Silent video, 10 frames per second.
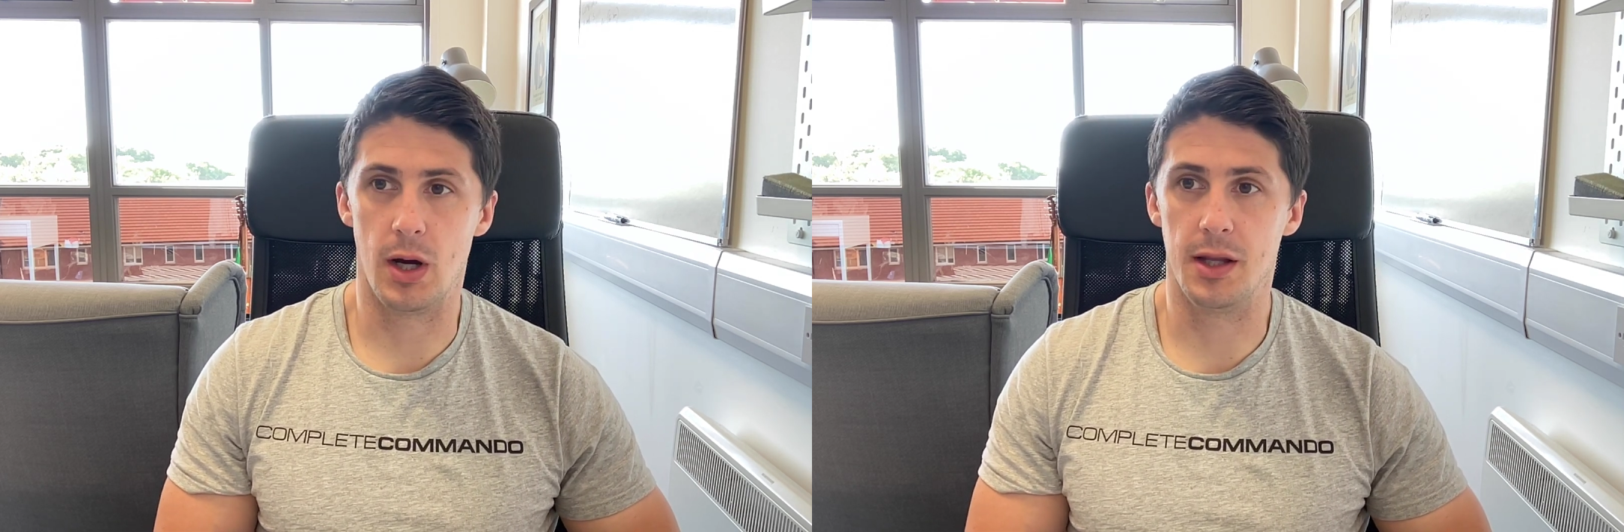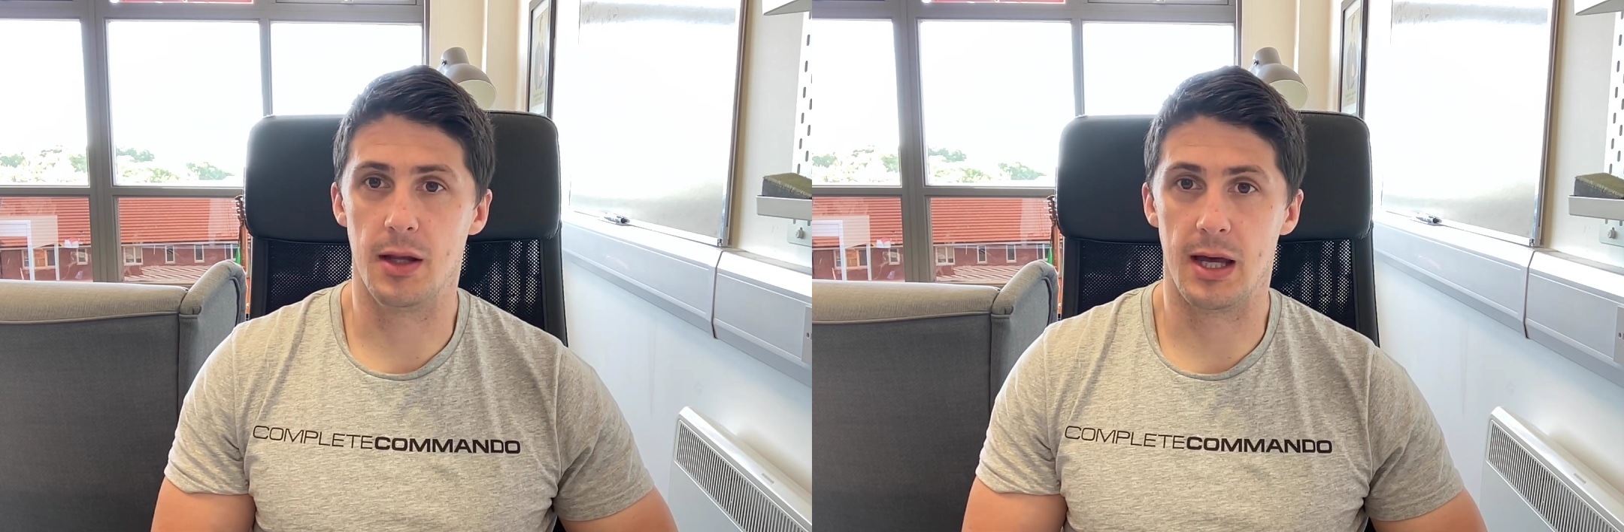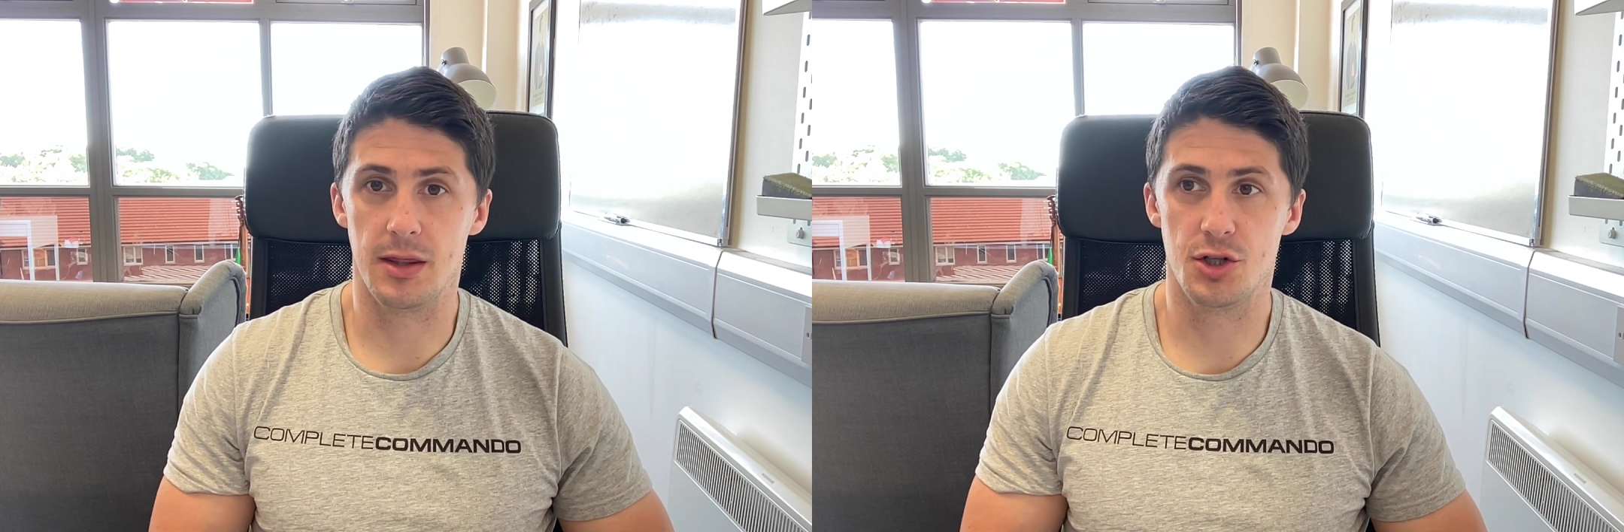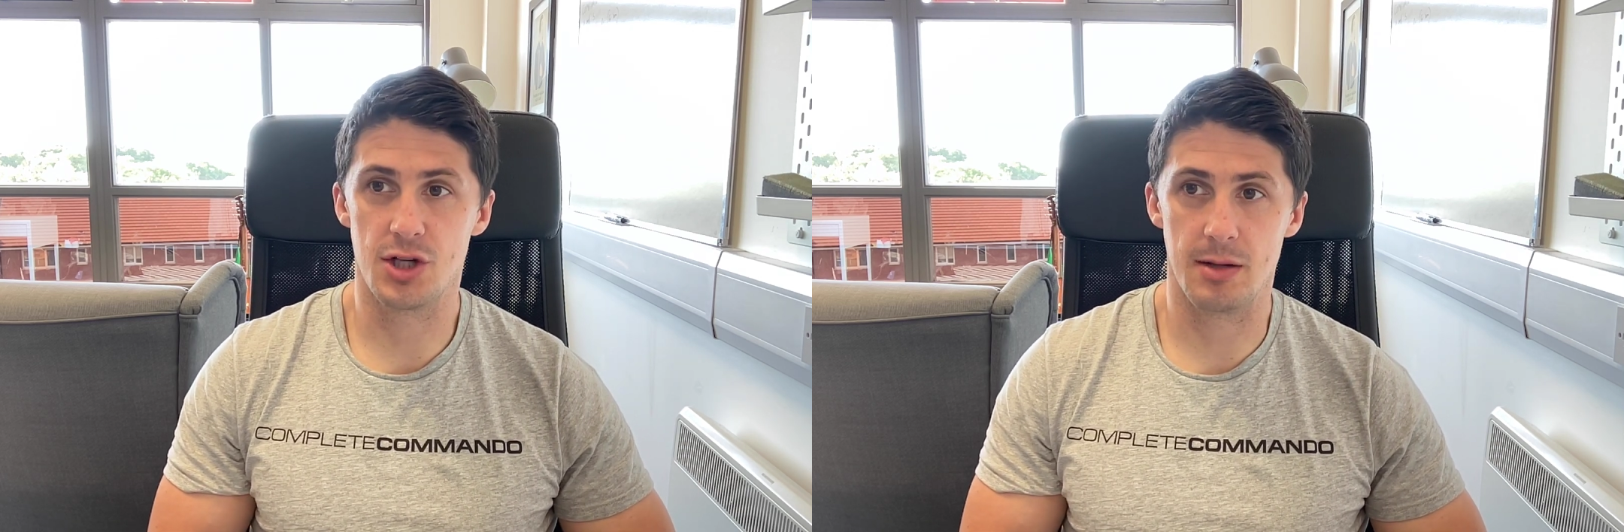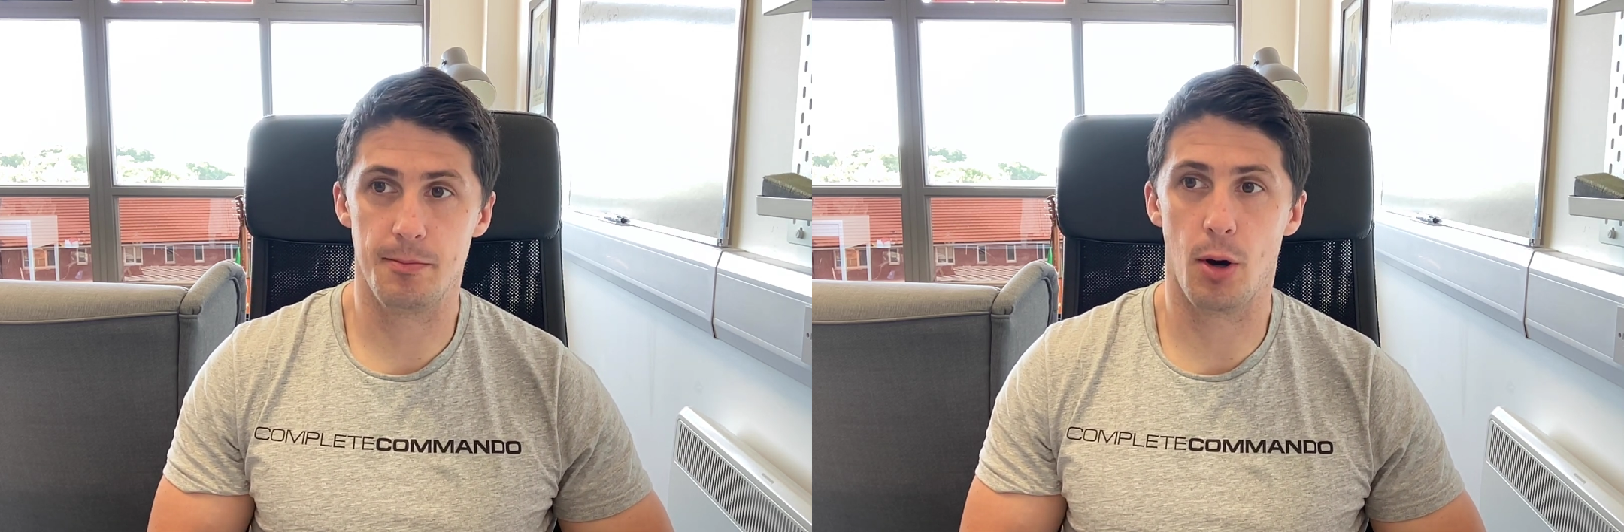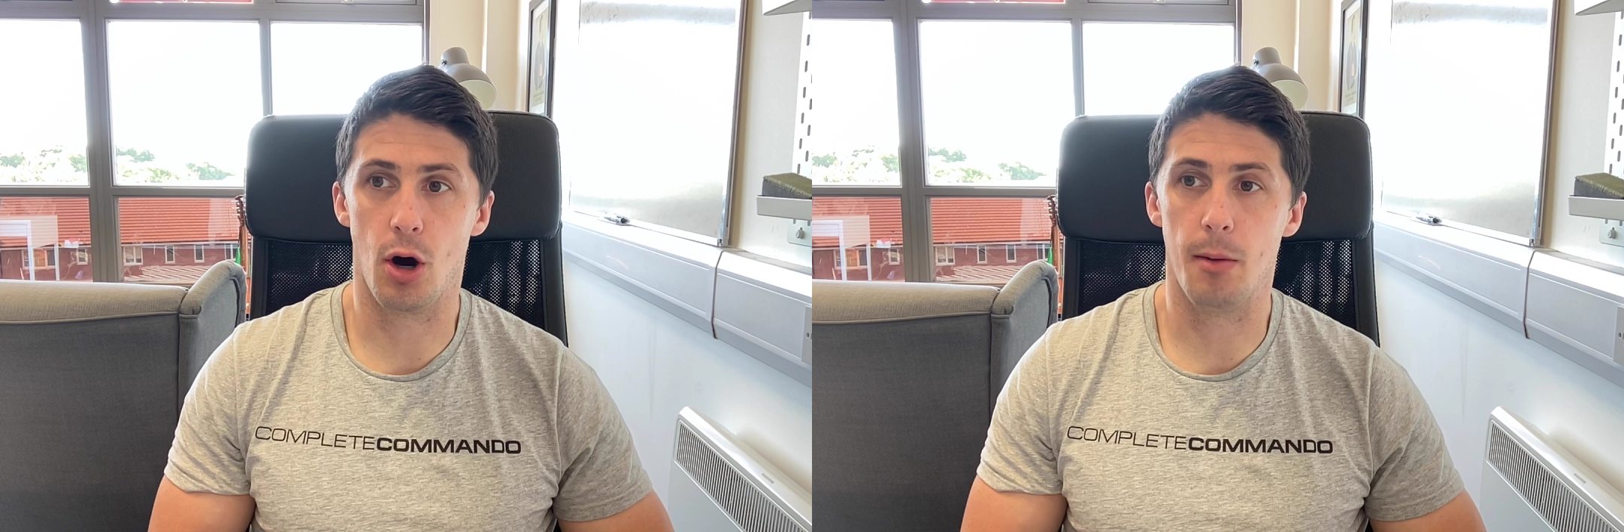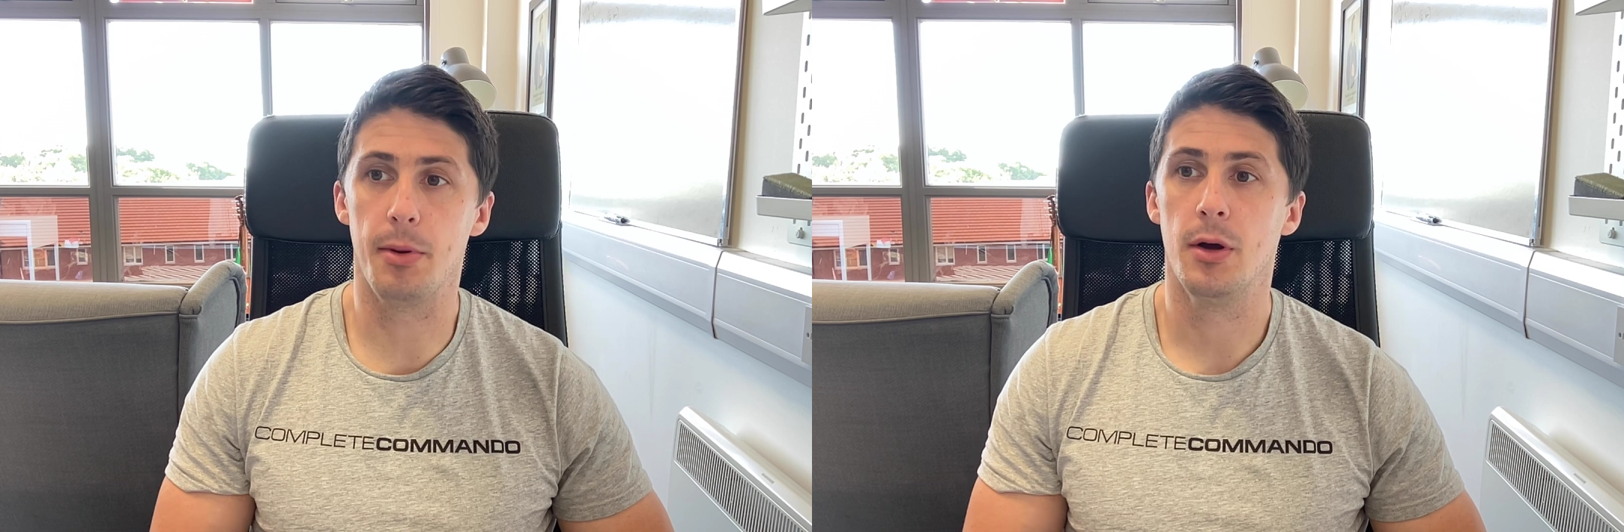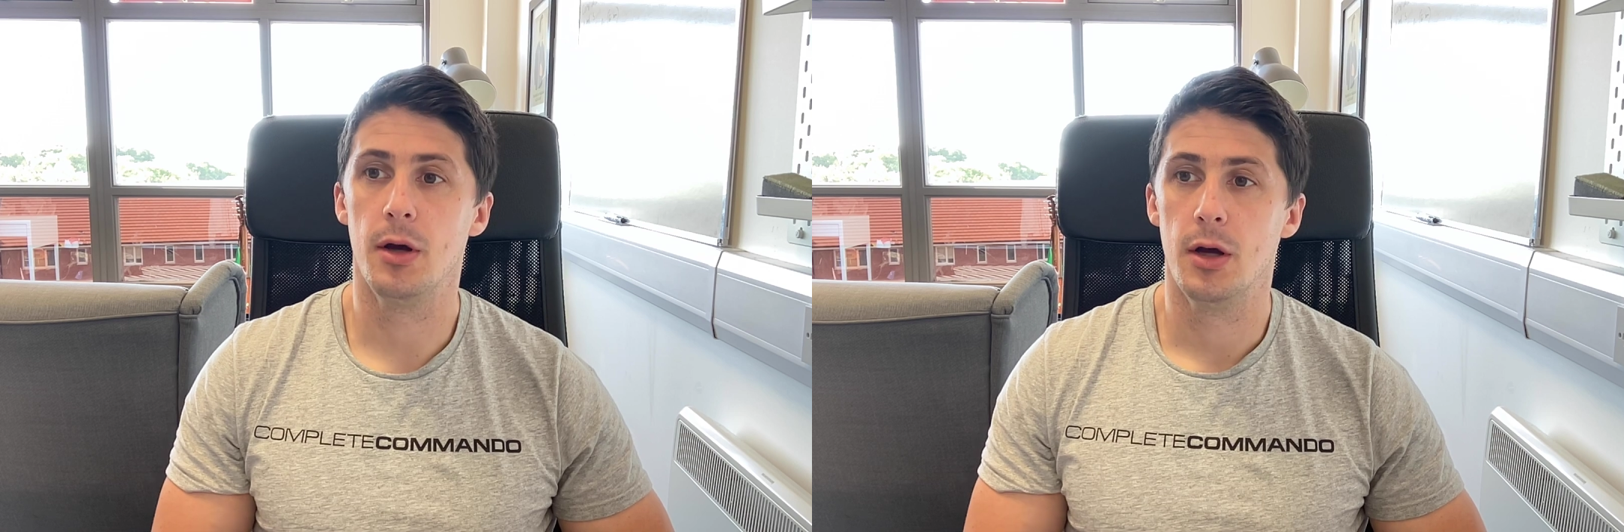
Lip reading: and the Gen Pop,